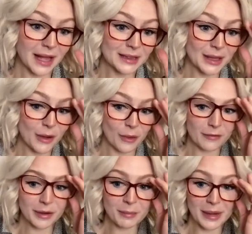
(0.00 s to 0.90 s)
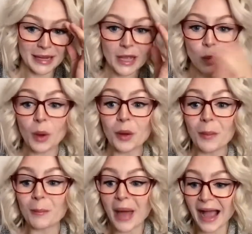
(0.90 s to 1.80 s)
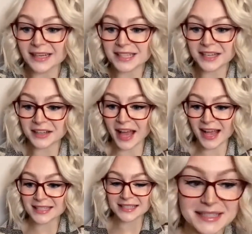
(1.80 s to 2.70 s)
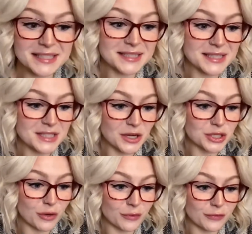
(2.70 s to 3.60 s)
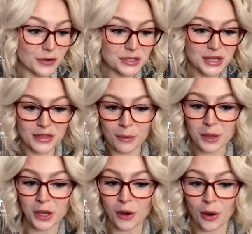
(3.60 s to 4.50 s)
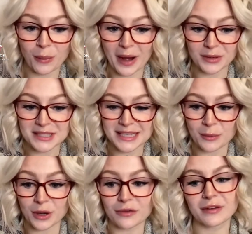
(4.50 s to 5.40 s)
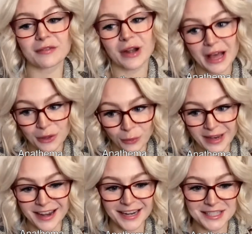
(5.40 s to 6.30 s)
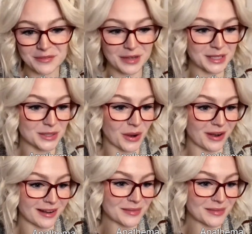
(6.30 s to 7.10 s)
Hello everybody and welcome back to class. And since it's October 1st, I thought we could go around and say what our favorite Halloween activities are.